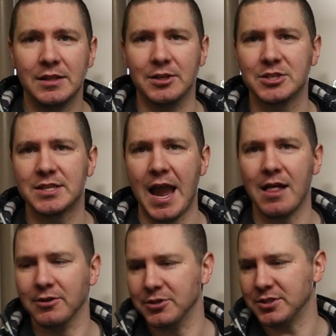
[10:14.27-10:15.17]
their
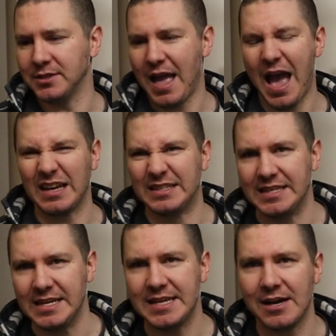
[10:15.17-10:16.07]
scalers and added
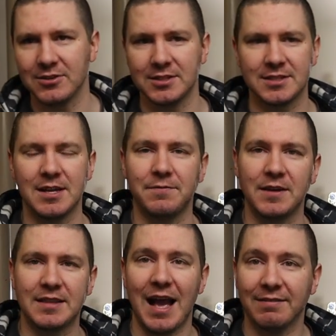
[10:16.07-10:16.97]
details and stuff
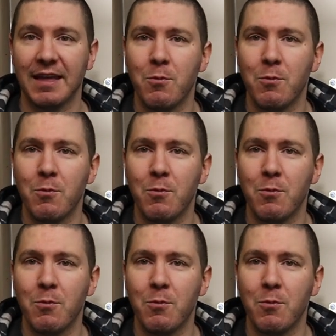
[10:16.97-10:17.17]
like that.